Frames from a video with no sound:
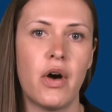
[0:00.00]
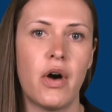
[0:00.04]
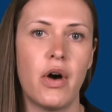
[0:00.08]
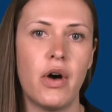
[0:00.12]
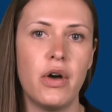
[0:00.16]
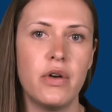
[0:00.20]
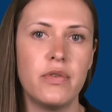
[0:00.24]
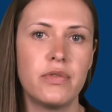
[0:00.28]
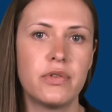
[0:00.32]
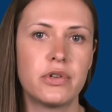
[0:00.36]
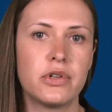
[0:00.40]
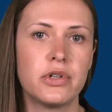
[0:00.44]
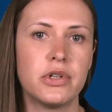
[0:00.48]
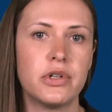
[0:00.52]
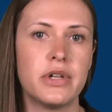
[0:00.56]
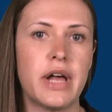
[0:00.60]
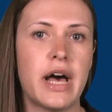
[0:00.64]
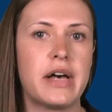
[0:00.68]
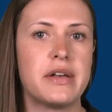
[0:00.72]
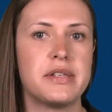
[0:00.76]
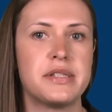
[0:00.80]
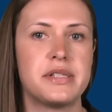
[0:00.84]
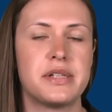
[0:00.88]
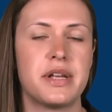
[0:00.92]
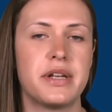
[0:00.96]
Overall, our
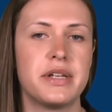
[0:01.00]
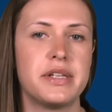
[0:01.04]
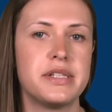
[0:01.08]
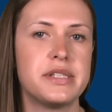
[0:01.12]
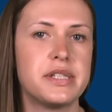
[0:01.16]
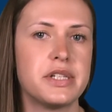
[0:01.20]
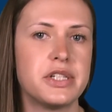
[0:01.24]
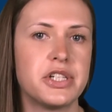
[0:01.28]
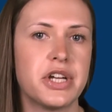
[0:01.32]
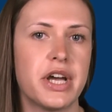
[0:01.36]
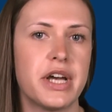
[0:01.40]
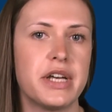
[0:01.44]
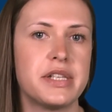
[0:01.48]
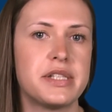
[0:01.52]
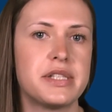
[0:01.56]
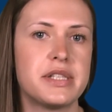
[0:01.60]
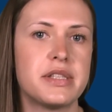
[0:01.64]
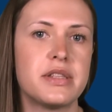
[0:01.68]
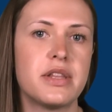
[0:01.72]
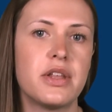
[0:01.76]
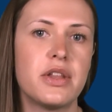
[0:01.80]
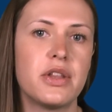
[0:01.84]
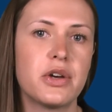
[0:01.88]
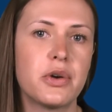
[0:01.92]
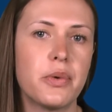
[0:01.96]
study suggests
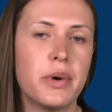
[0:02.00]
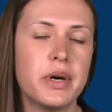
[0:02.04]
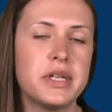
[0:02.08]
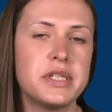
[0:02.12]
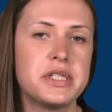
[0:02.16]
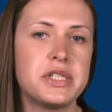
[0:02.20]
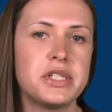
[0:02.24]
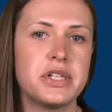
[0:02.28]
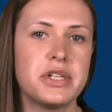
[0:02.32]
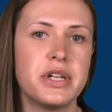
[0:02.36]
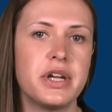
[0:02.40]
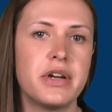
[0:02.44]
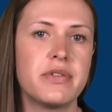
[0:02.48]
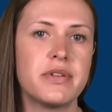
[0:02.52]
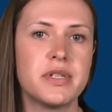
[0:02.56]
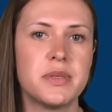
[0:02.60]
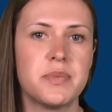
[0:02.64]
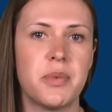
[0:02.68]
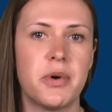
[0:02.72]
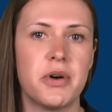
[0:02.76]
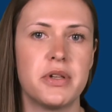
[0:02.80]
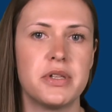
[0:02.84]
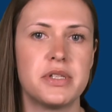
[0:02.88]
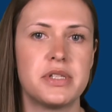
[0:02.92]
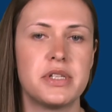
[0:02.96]
that the questionnaire
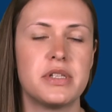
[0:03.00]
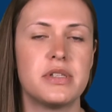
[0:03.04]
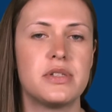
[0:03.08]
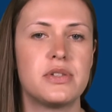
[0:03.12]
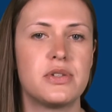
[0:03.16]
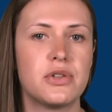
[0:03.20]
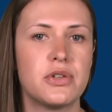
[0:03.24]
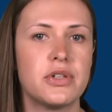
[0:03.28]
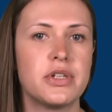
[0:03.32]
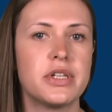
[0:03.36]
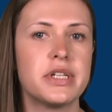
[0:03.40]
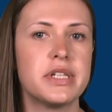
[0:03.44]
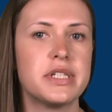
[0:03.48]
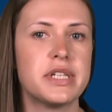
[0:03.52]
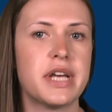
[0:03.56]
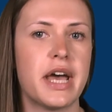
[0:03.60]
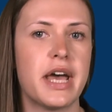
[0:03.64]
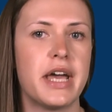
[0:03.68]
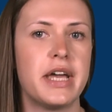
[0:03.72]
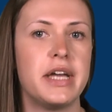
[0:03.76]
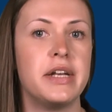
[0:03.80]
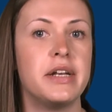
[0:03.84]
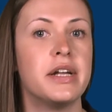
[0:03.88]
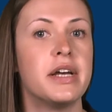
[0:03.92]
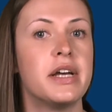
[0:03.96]
responses do
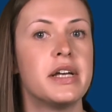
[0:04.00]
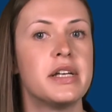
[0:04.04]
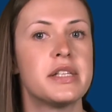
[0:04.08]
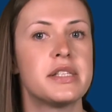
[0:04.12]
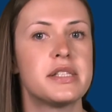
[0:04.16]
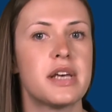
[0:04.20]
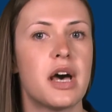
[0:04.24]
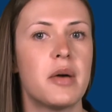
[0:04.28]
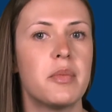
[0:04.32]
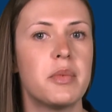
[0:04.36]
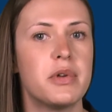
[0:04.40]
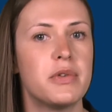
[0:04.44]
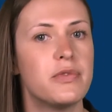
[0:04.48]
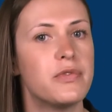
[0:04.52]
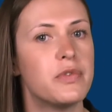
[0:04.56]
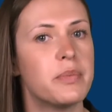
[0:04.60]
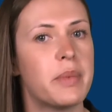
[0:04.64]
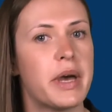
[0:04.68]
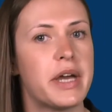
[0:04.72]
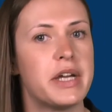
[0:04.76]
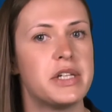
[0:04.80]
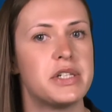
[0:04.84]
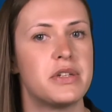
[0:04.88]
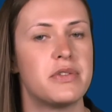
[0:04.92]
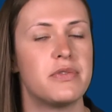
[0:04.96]
contain some
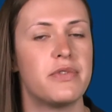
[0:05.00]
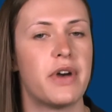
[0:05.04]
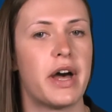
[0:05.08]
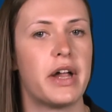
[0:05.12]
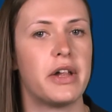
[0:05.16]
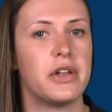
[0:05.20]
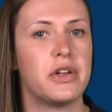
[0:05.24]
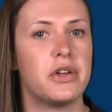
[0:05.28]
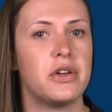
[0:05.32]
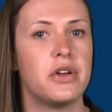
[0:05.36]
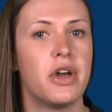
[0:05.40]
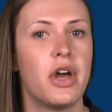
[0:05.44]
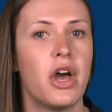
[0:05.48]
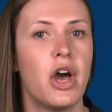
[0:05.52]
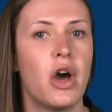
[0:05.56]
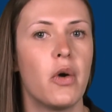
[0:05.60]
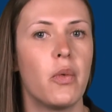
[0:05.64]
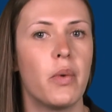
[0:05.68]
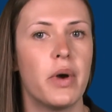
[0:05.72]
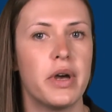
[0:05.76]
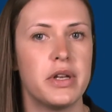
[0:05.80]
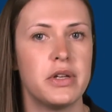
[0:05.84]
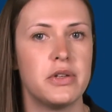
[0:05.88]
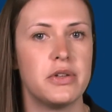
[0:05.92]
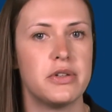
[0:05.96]
information value
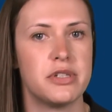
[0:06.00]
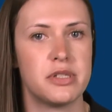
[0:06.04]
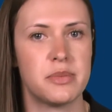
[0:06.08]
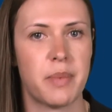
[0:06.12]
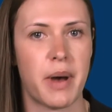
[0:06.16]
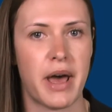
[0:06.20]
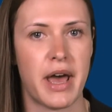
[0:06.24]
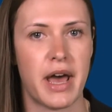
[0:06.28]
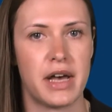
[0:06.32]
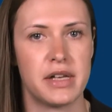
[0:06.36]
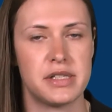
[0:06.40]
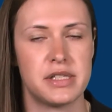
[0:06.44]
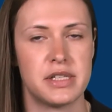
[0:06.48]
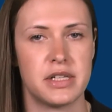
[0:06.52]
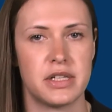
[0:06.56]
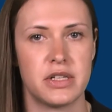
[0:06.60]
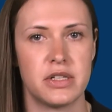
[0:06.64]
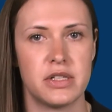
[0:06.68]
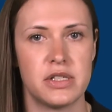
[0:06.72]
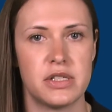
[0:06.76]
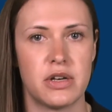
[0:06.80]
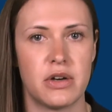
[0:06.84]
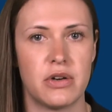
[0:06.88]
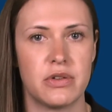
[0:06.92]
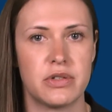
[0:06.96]
when used by asset
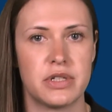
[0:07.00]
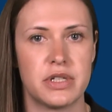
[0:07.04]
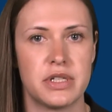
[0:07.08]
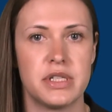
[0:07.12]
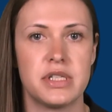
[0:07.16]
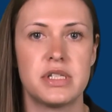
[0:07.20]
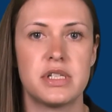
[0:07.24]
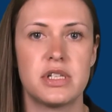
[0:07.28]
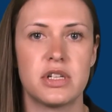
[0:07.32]
consultants